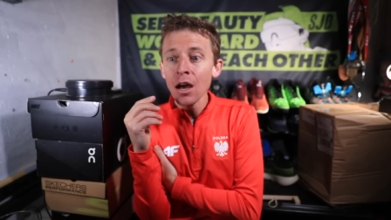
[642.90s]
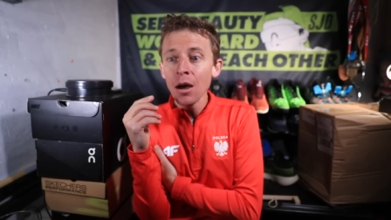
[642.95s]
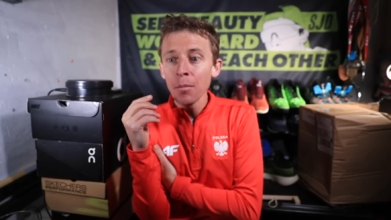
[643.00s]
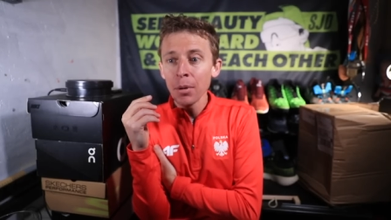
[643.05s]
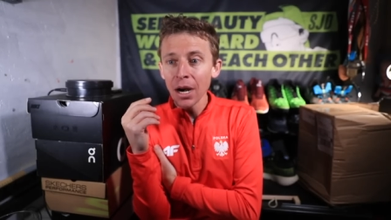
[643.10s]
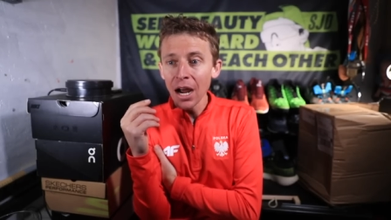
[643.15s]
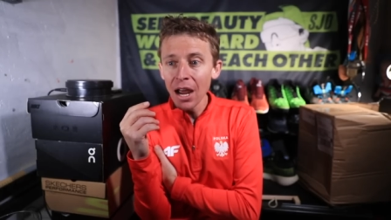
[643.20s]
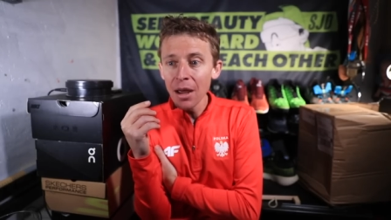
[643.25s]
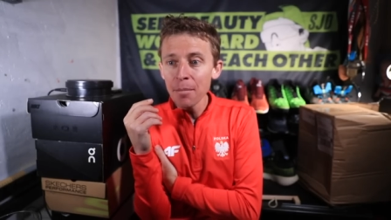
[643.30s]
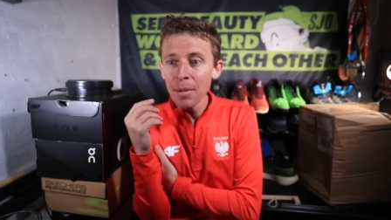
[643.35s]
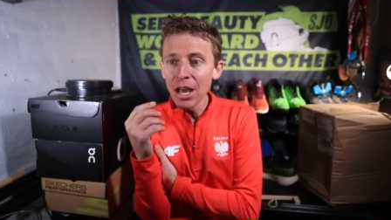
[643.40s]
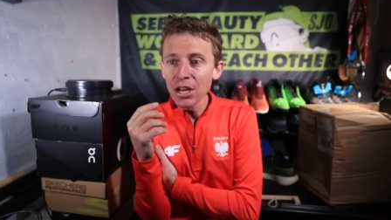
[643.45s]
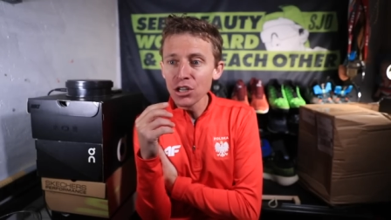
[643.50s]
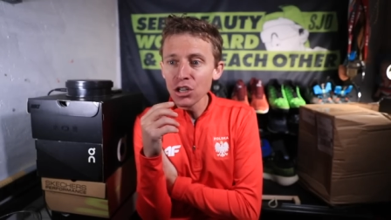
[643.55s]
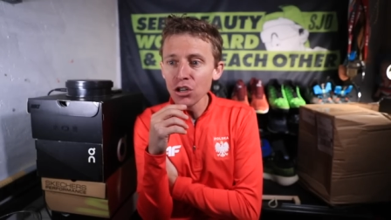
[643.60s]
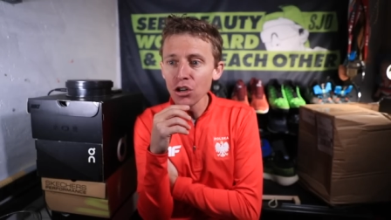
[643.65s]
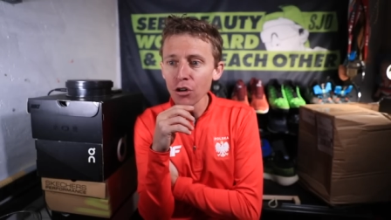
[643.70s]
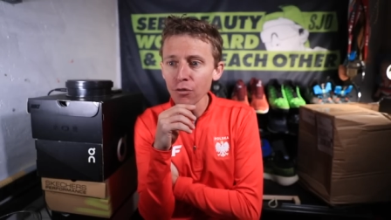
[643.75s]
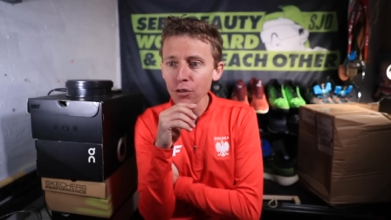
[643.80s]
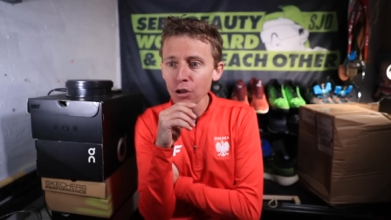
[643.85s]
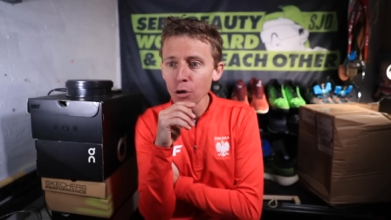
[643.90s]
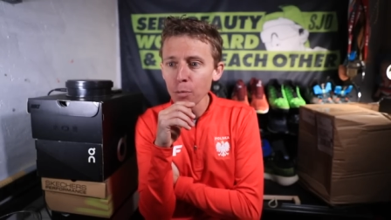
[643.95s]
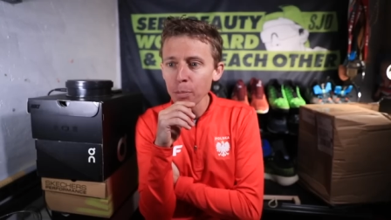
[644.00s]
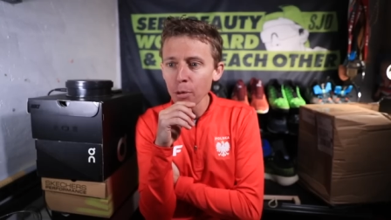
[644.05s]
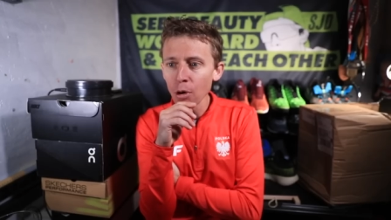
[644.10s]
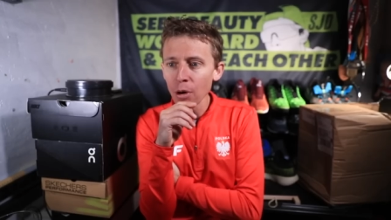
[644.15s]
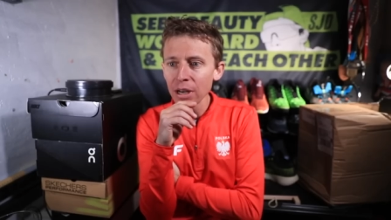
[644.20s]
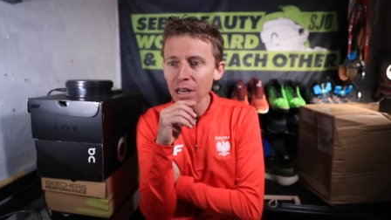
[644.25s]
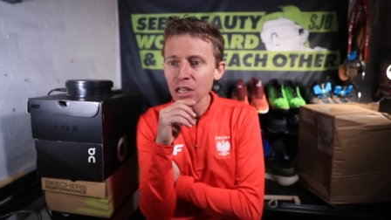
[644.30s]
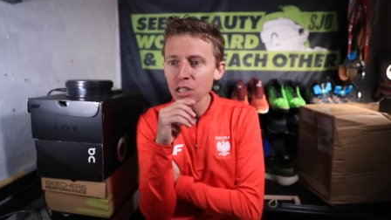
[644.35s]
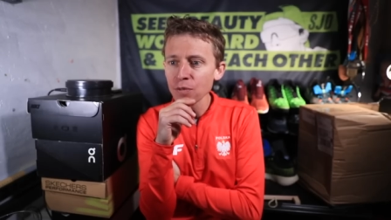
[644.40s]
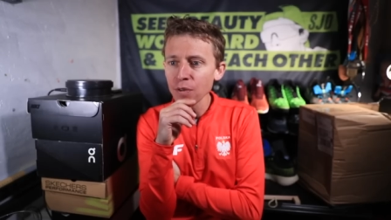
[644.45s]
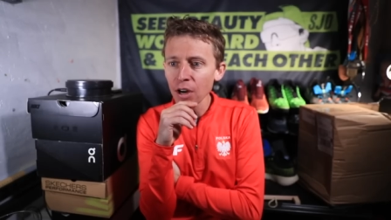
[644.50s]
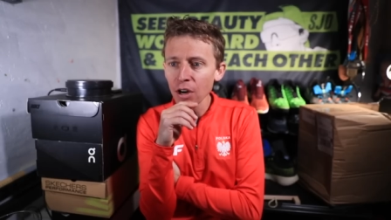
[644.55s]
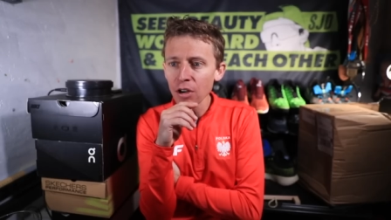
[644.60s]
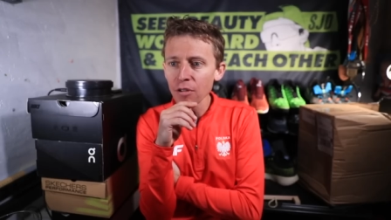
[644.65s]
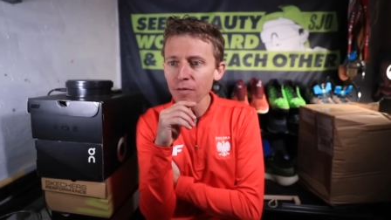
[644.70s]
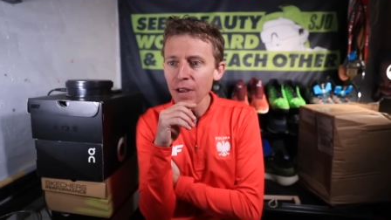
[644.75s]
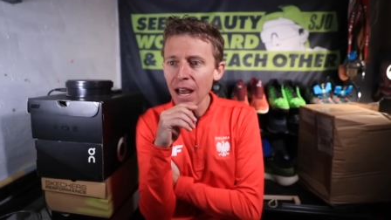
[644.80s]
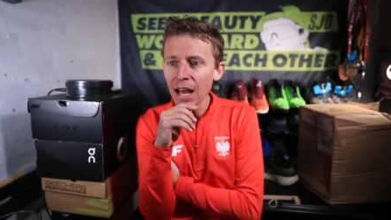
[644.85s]
but I imagine your viewpoint is
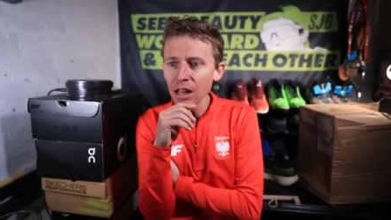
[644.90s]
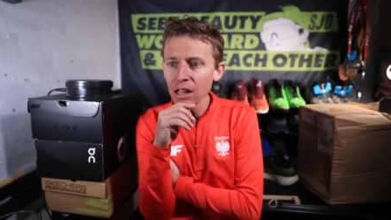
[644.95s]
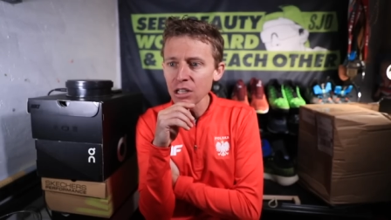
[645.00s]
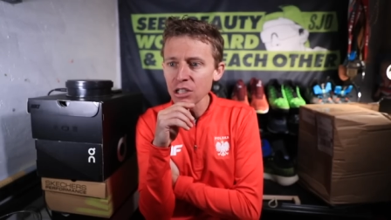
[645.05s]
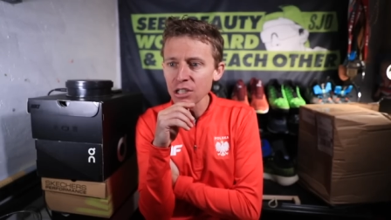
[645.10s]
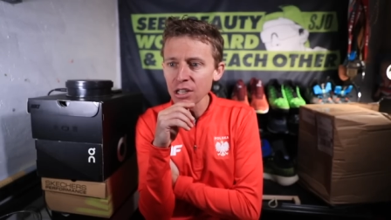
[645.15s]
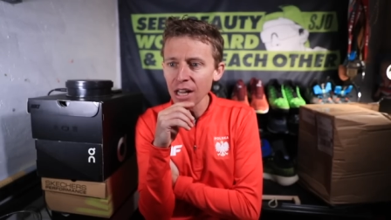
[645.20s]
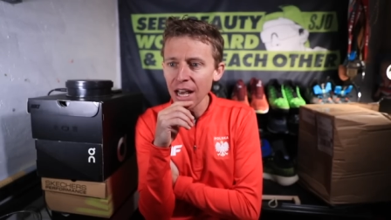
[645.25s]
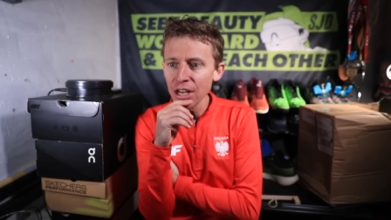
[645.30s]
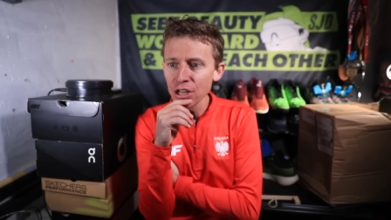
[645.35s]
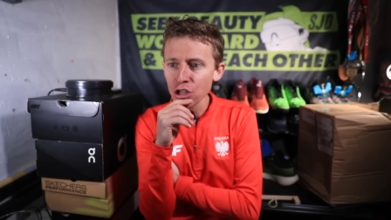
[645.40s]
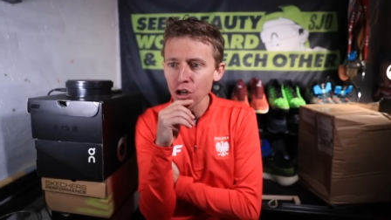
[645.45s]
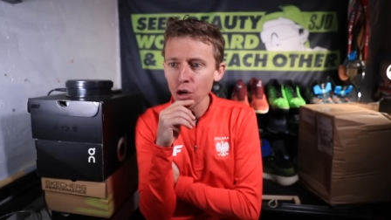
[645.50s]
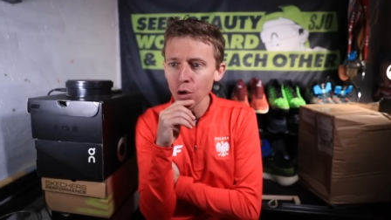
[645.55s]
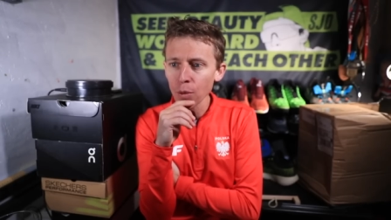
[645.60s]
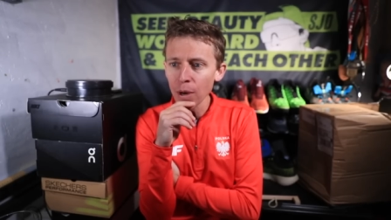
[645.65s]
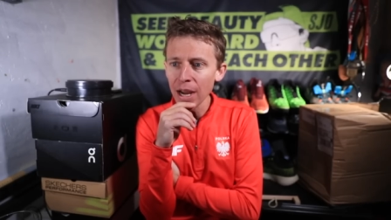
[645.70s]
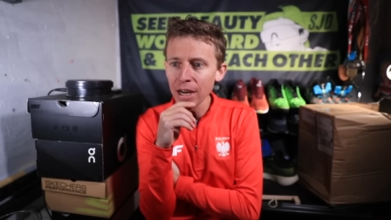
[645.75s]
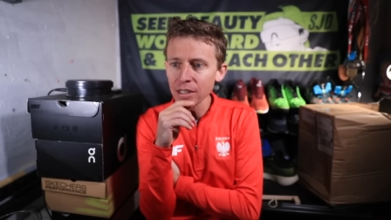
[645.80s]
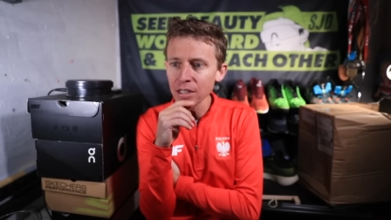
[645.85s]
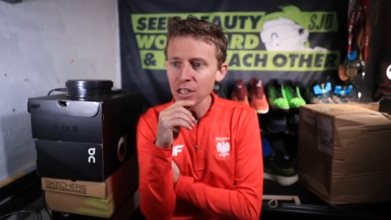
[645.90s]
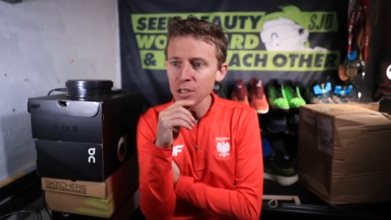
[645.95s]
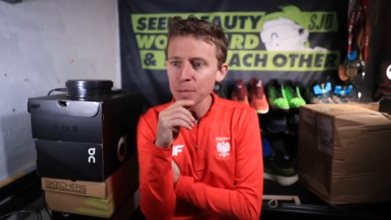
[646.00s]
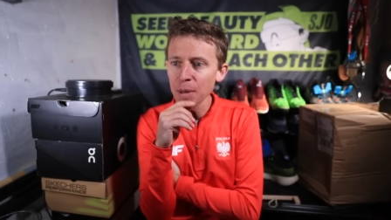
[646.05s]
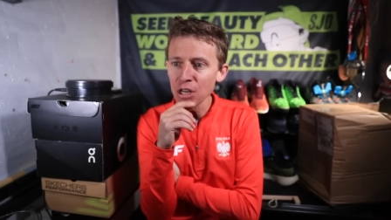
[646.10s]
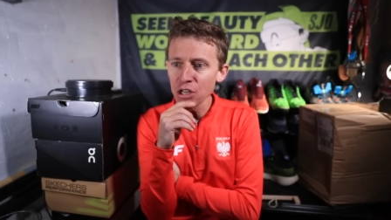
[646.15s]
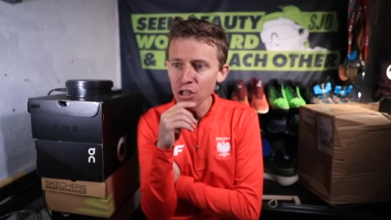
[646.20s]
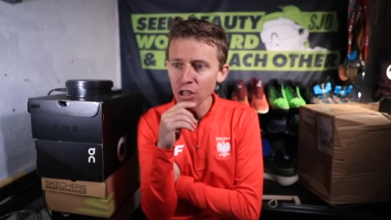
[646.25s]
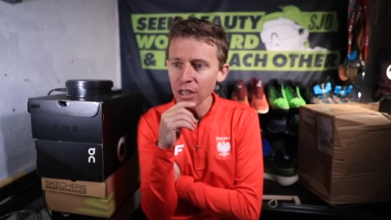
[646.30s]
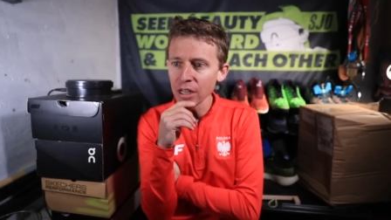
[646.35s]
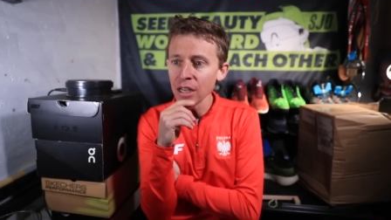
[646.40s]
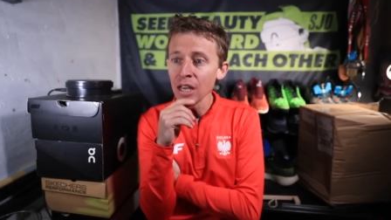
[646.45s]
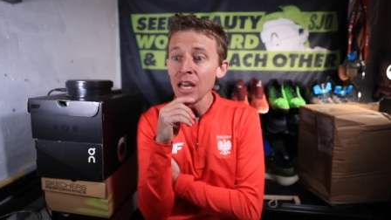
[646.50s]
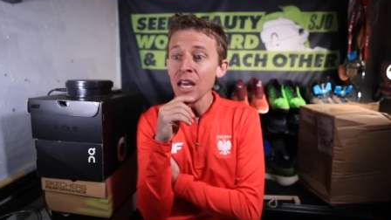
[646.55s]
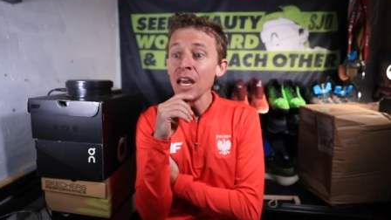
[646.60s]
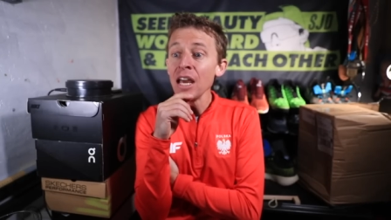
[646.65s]
very valid slash correct, especially